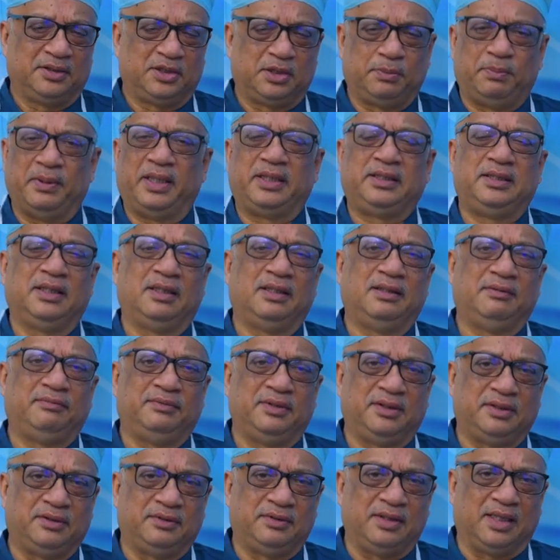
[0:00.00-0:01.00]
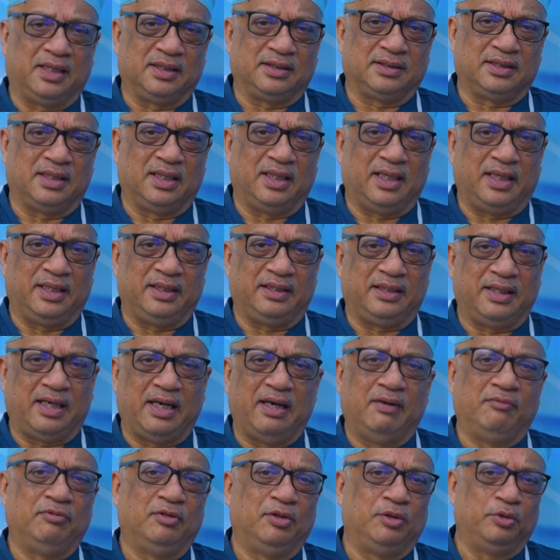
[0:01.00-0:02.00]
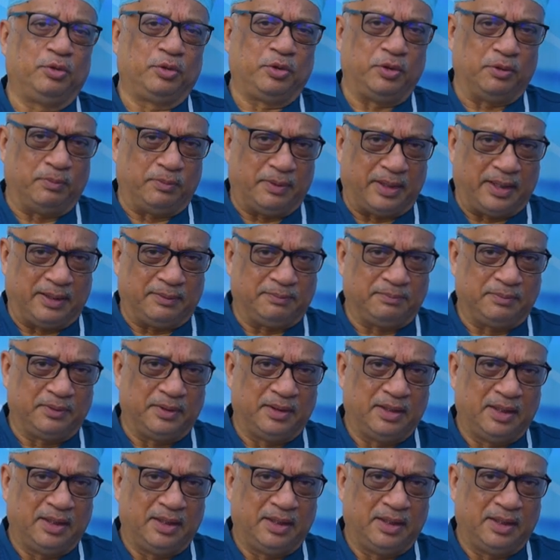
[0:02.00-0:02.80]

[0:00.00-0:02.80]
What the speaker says: especially with drugs like Evolucumab,